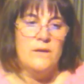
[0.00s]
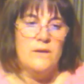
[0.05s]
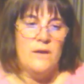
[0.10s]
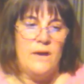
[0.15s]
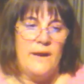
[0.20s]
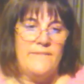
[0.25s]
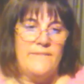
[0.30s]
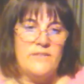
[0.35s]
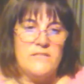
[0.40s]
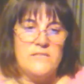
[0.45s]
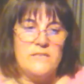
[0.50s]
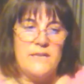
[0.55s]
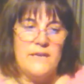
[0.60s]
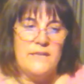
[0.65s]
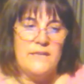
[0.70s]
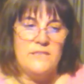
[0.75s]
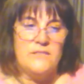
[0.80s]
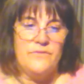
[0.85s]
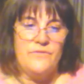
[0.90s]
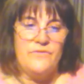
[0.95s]
I've
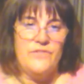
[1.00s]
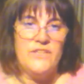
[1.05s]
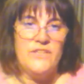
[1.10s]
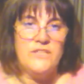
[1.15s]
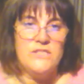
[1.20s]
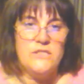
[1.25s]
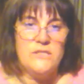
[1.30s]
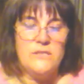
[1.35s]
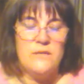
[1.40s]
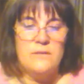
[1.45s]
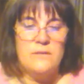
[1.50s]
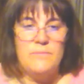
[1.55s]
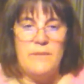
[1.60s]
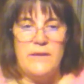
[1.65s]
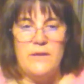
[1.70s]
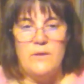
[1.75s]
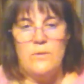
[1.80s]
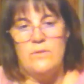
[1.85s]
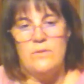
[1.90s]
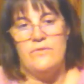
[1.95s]
decided to finish my
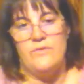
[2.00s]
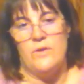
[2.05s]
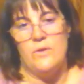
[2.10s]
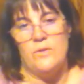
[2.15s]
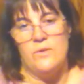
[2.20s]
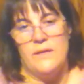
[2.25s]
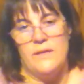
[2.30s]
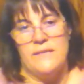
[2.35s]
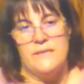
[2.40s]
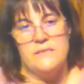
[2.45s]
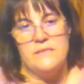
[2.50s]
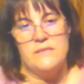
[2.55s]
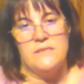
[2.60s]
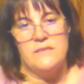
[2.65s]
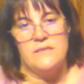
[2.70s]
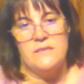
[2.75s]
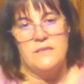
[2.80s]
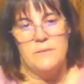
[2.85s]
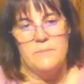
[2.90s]
UFO list.